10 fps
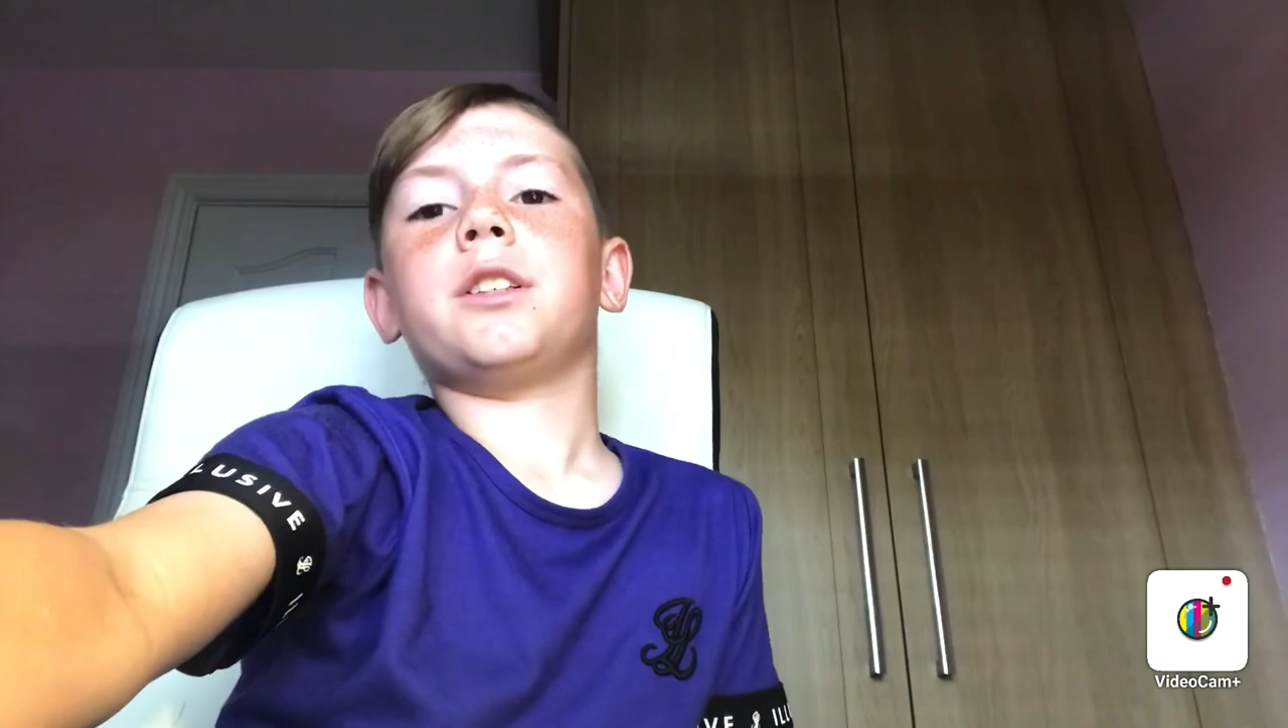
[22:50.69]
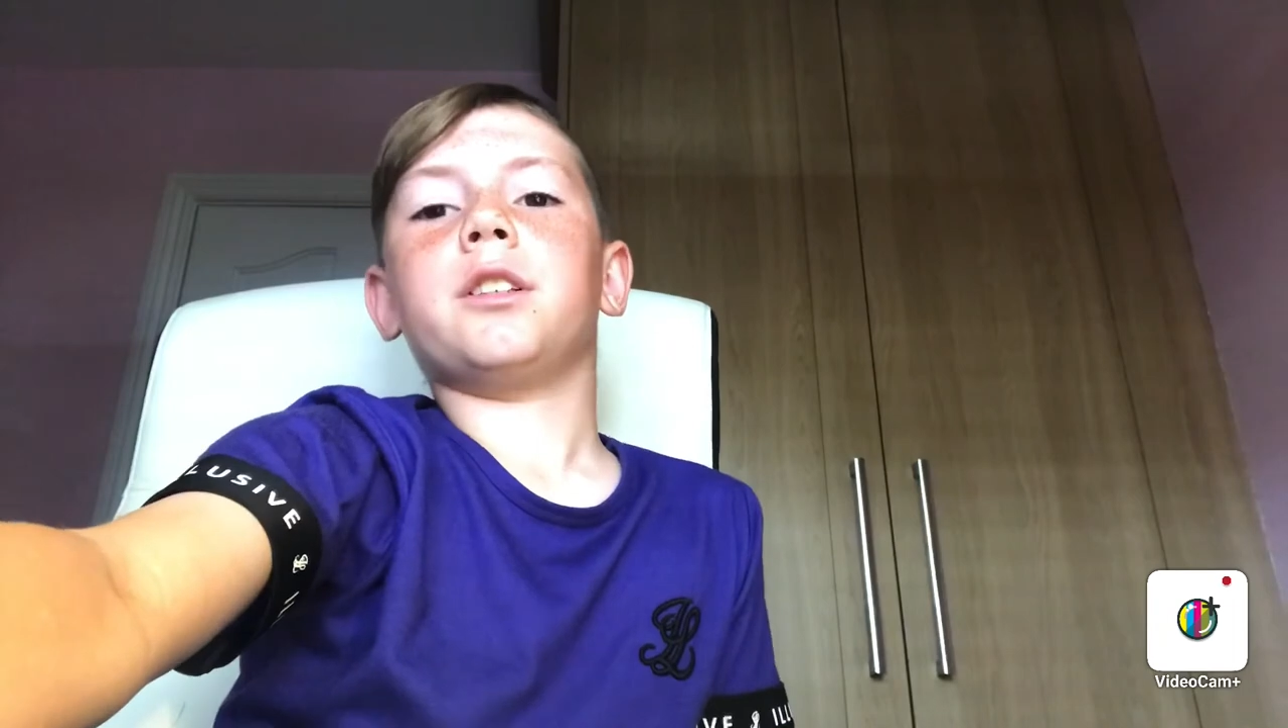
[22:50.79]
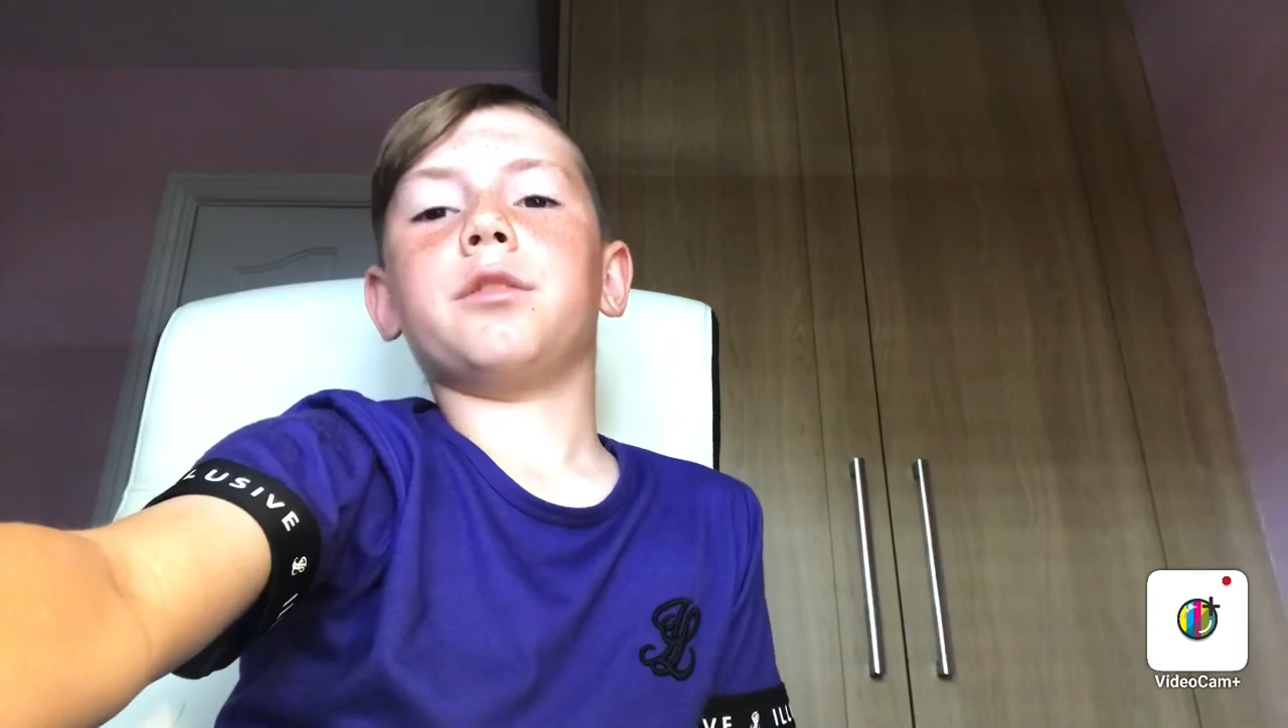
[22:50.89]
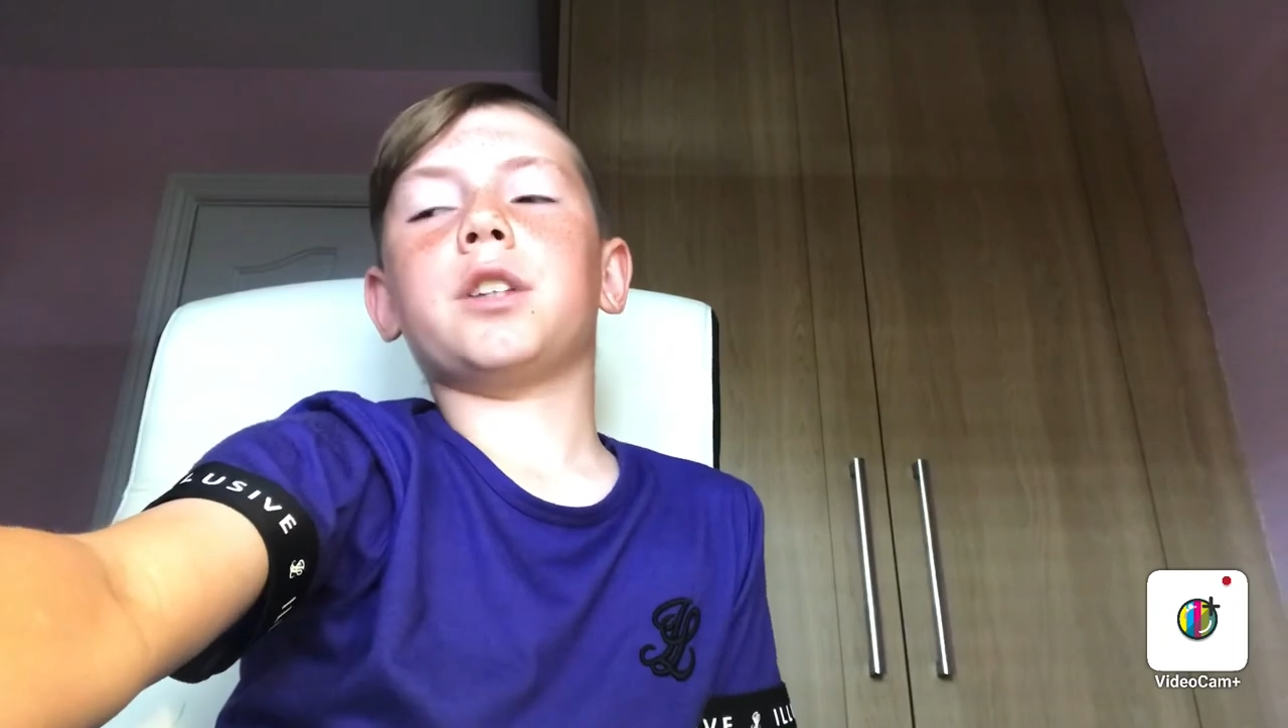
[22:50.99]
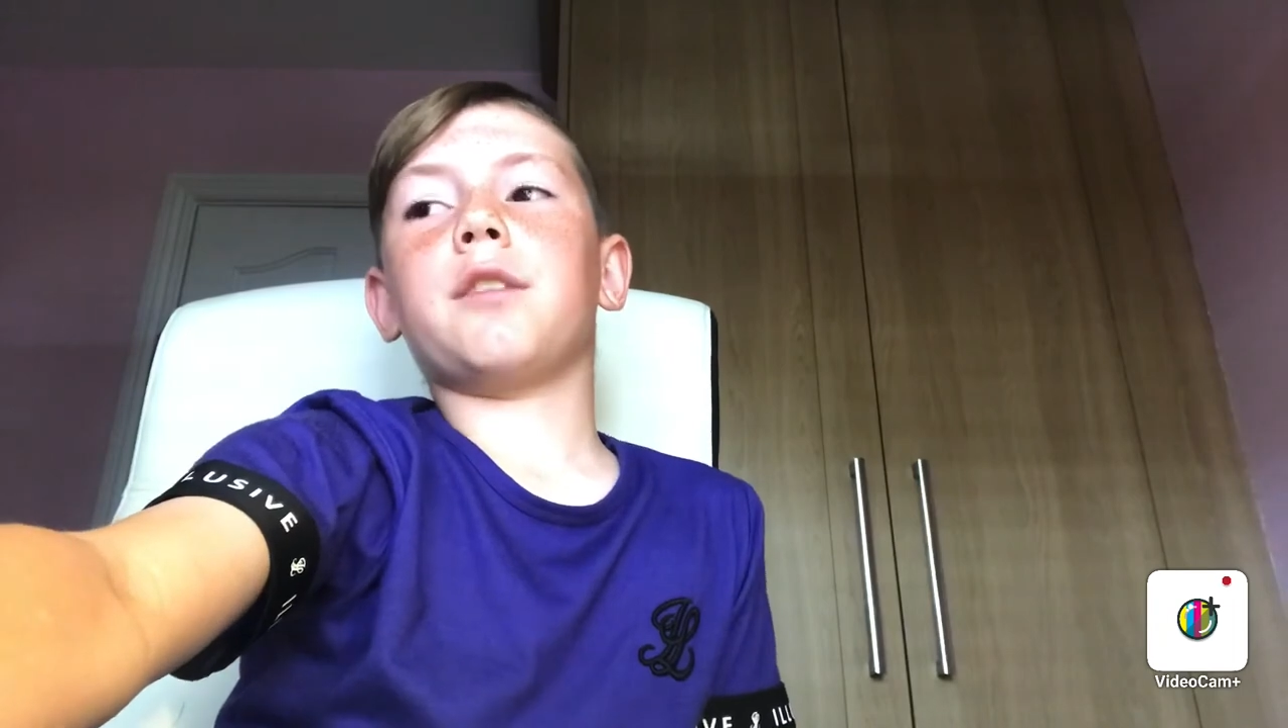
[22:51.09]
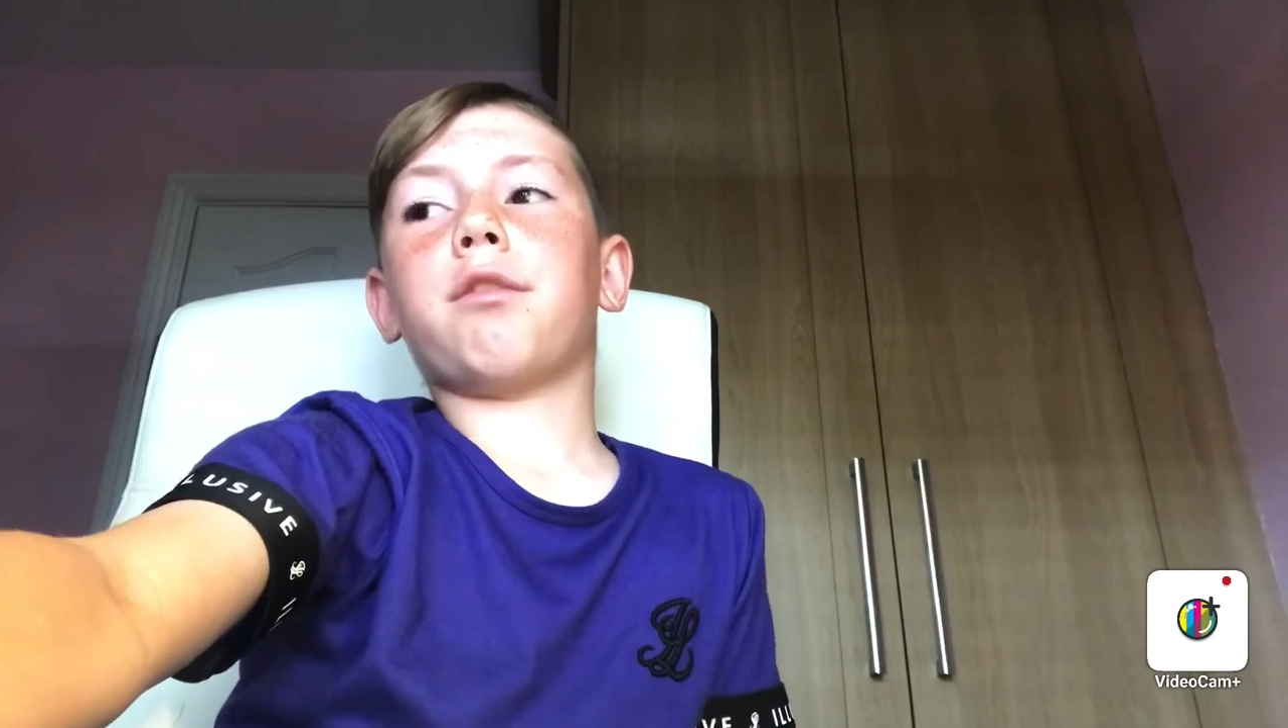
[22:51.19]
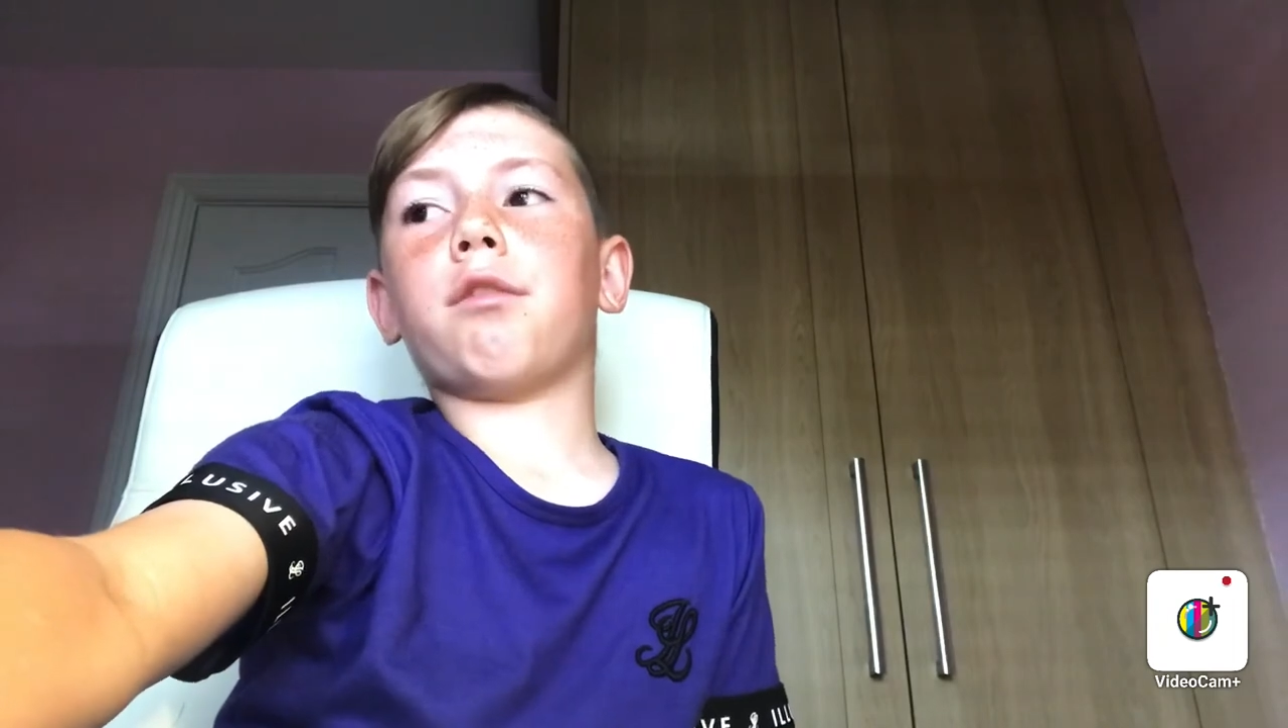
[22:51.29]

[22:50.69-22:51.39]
I've gone for